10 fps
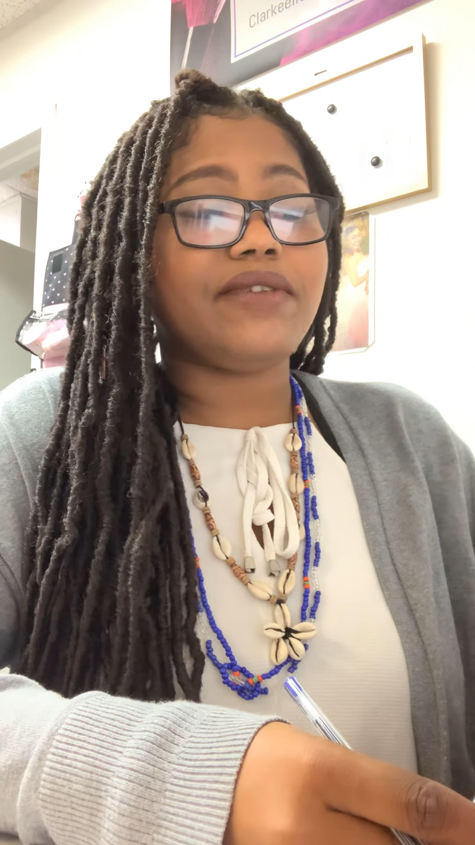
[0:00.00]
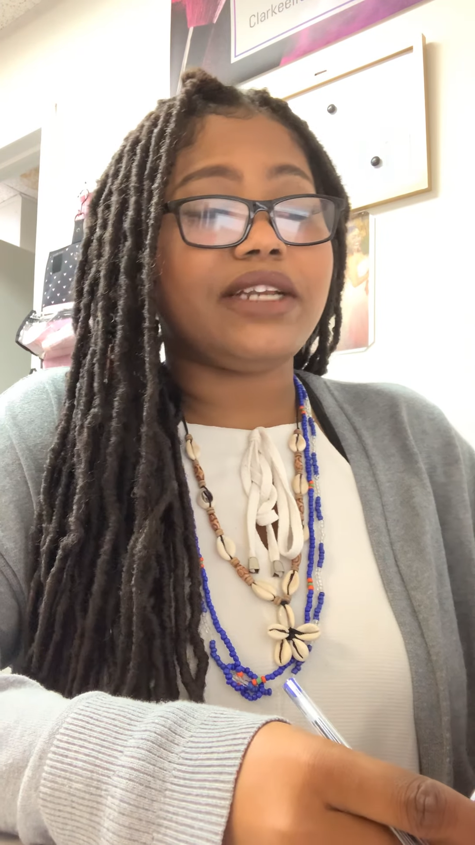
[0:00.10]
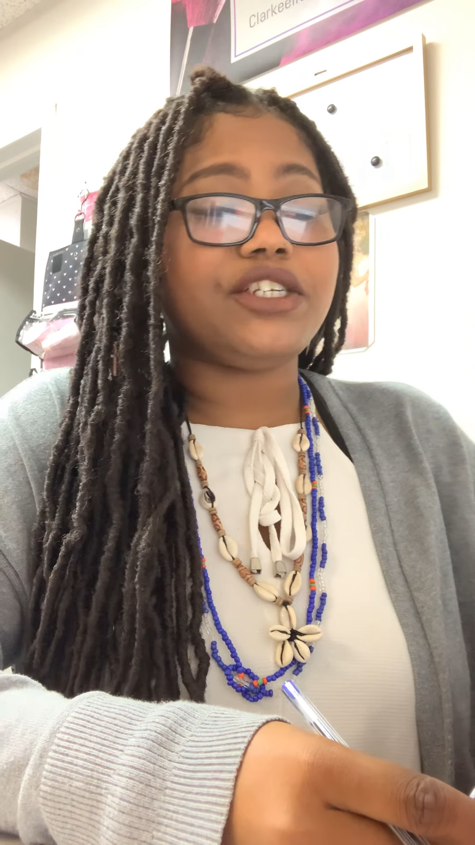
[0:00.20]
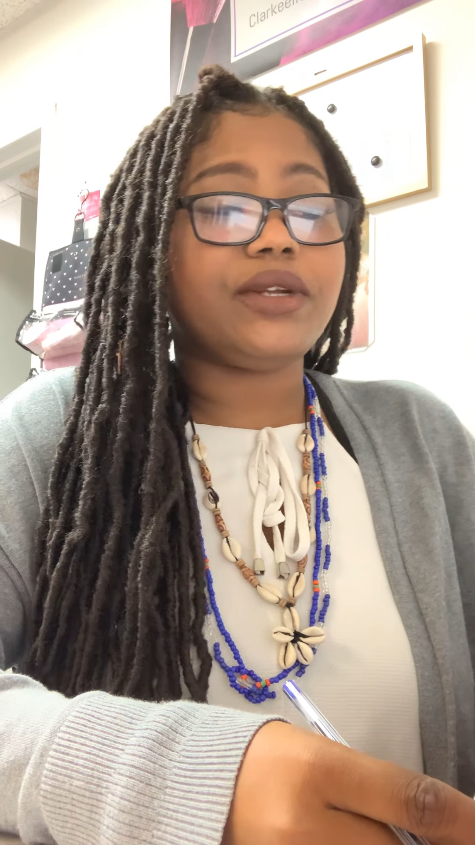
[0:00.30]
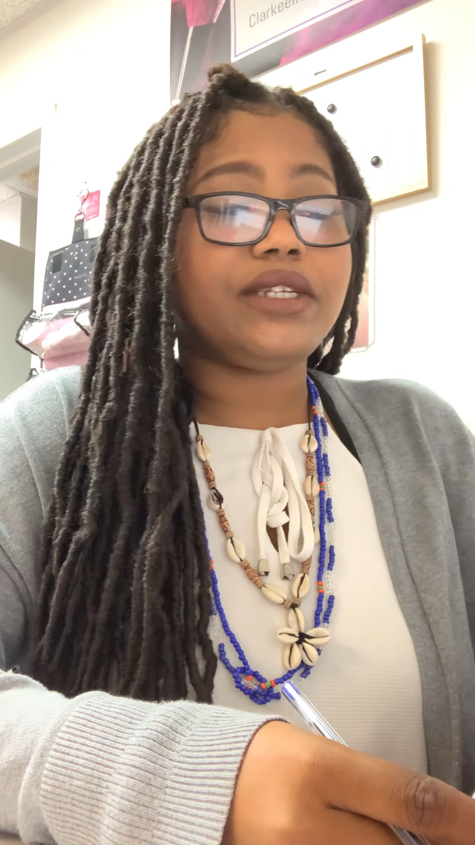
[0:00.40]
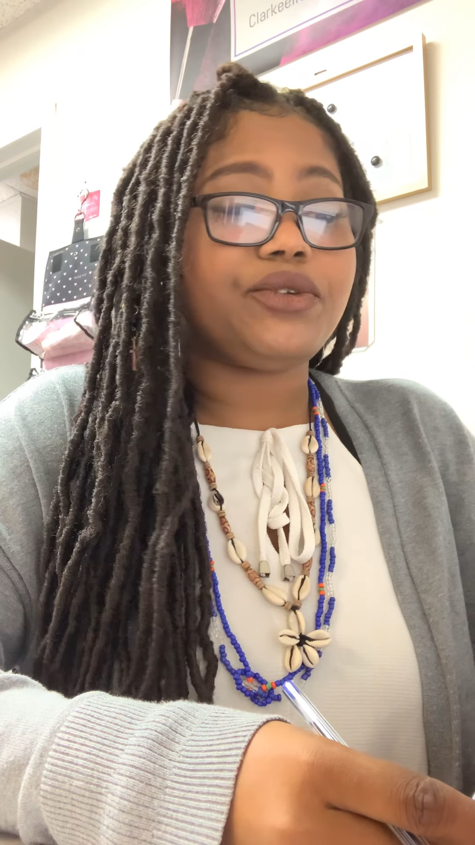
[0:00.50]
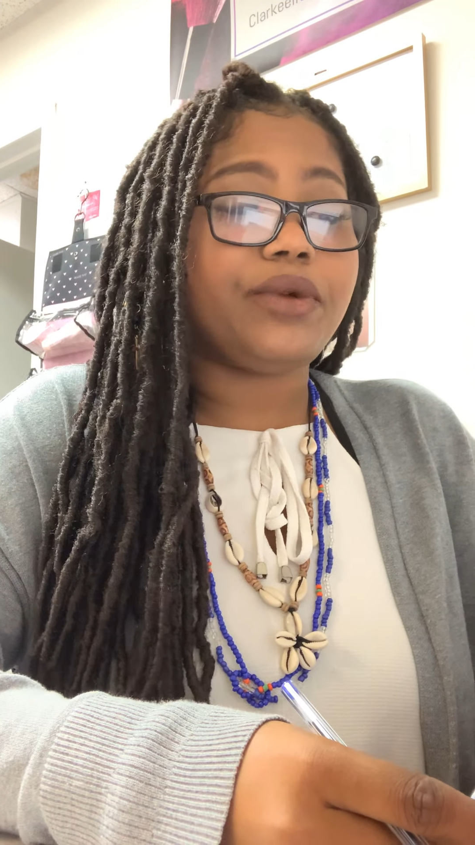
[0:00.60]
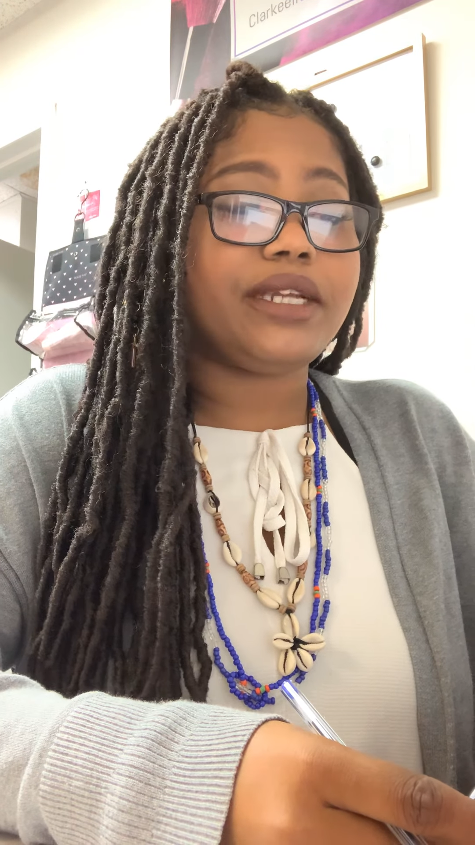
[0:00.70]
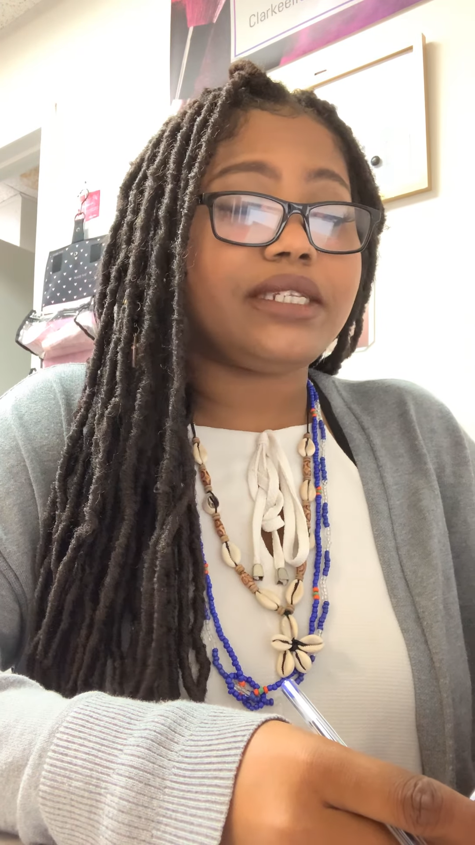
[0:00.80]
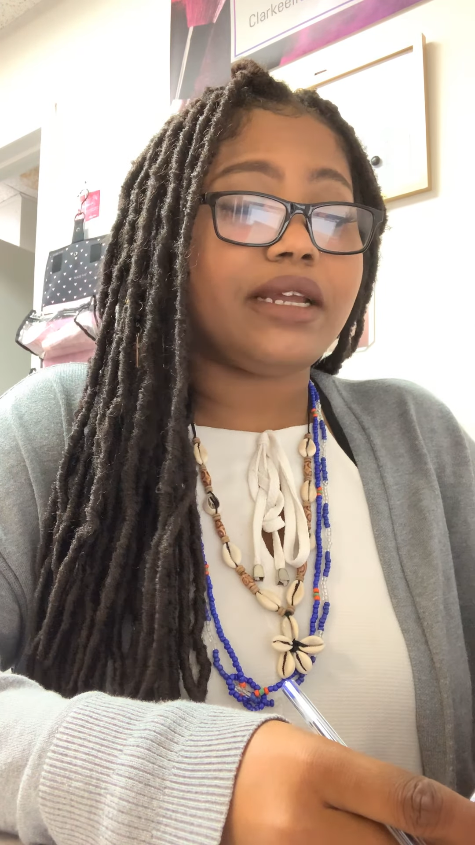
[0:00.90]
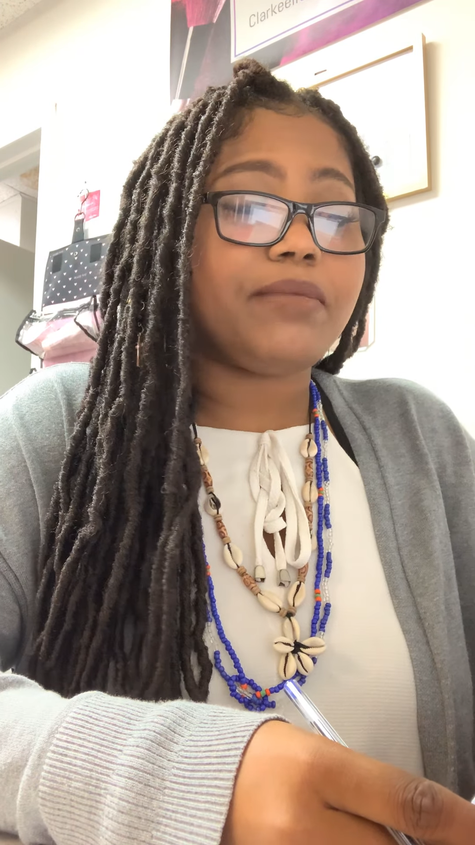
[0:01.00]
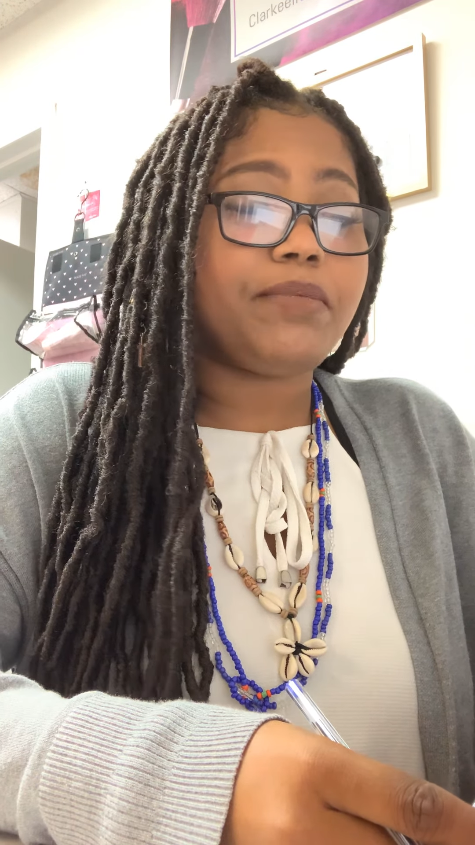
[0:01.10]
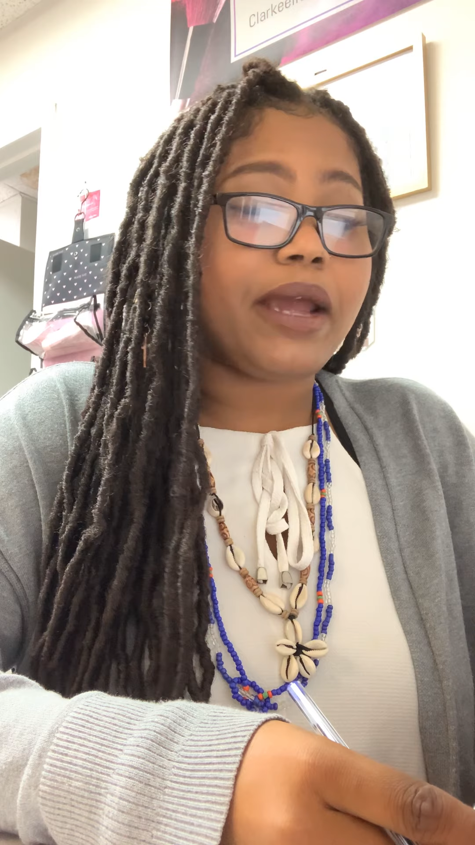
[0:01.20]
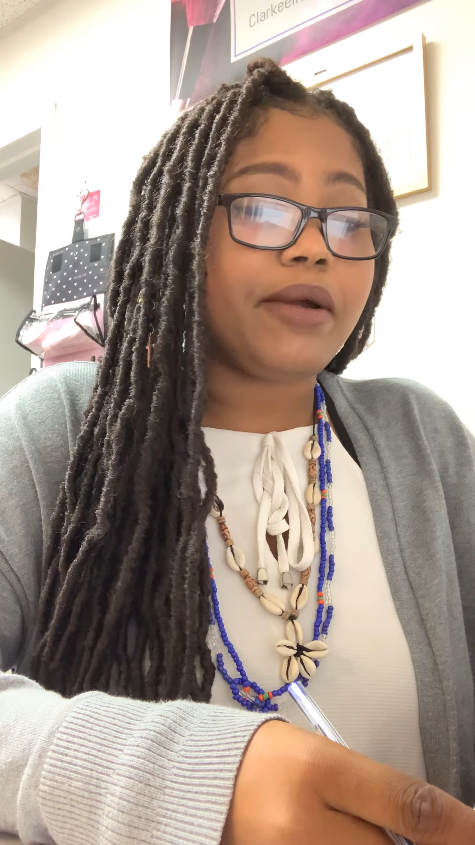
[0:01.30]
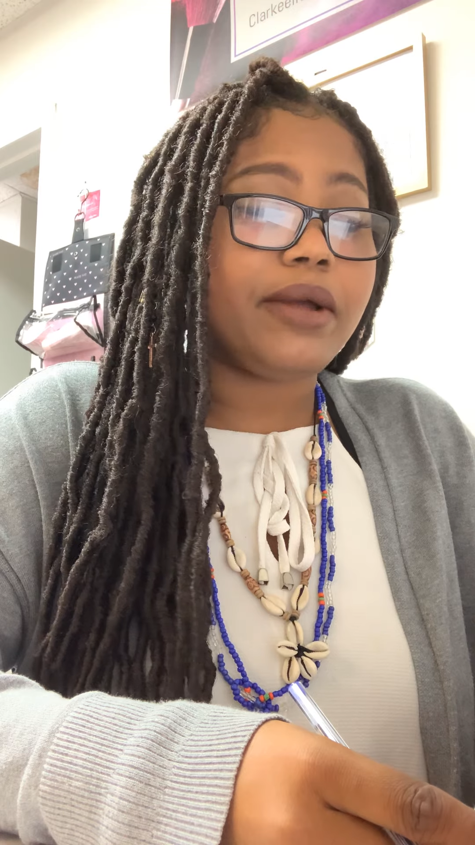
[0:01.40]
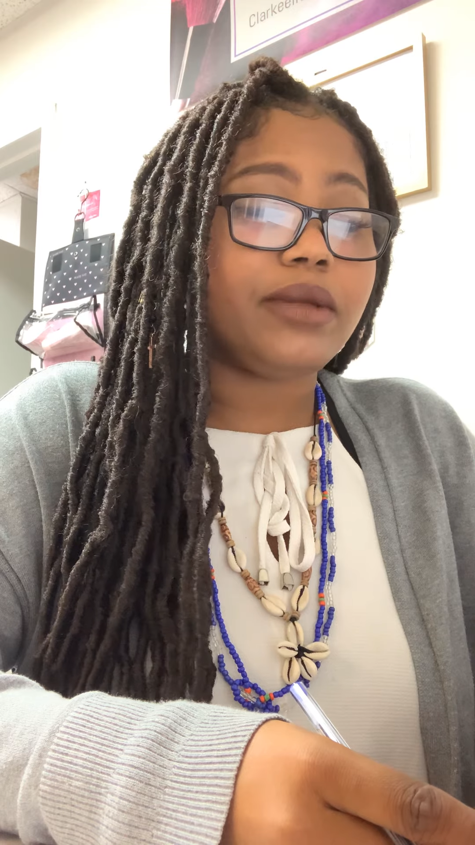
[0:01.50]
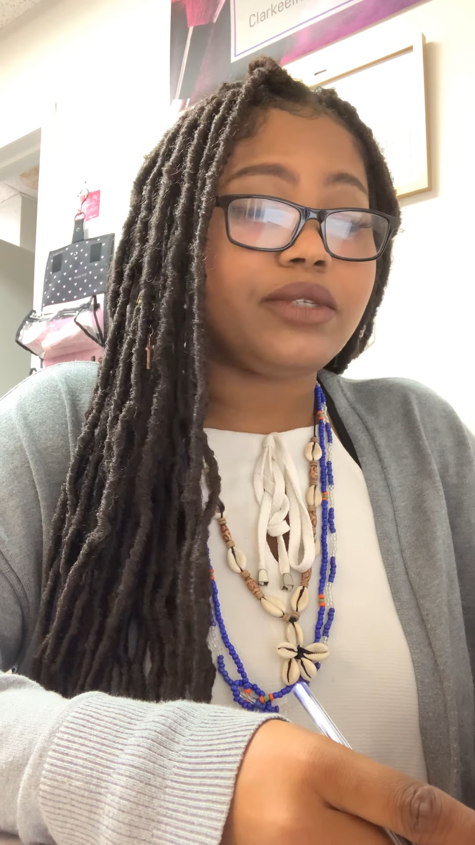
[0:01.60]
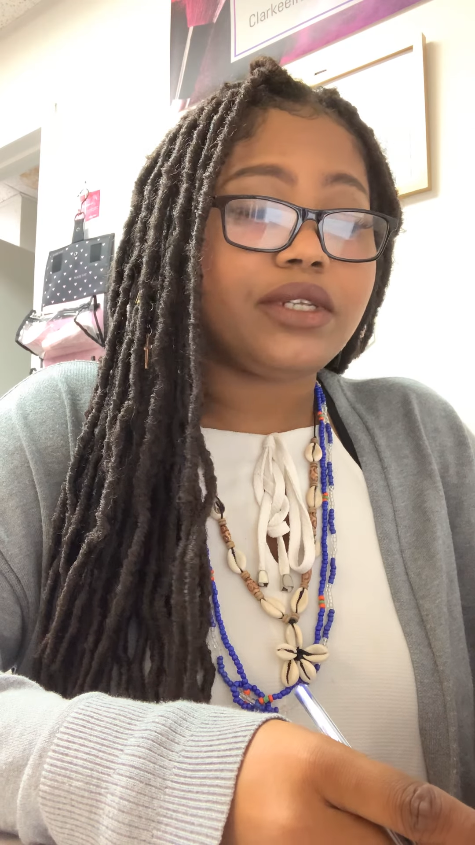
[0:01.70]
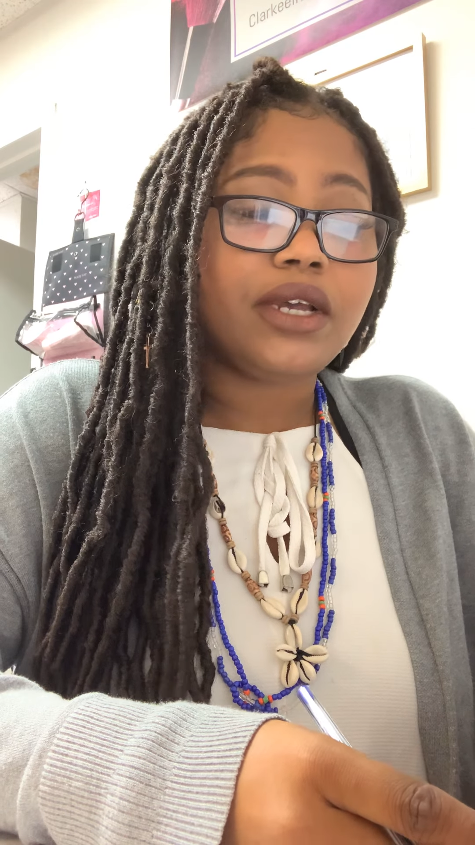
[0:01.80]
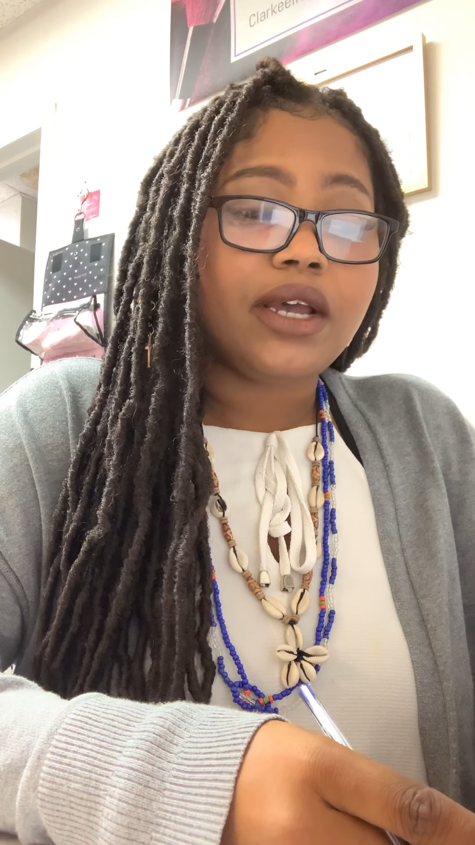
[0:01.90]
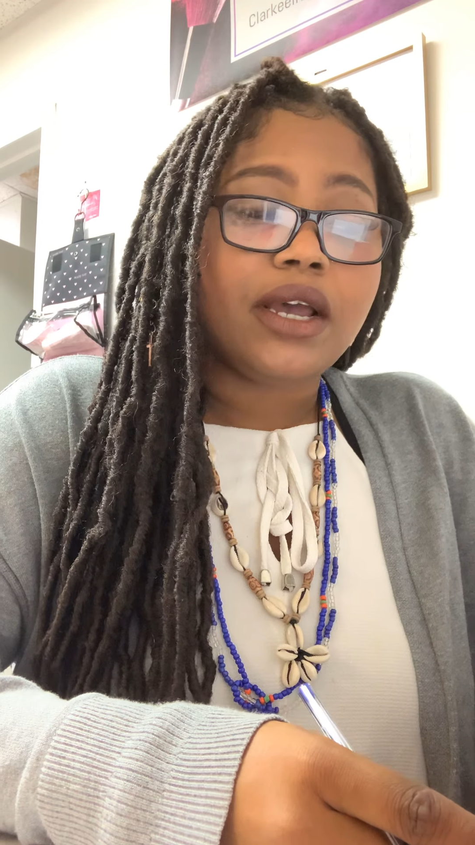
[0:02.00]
of insurance risks and perils,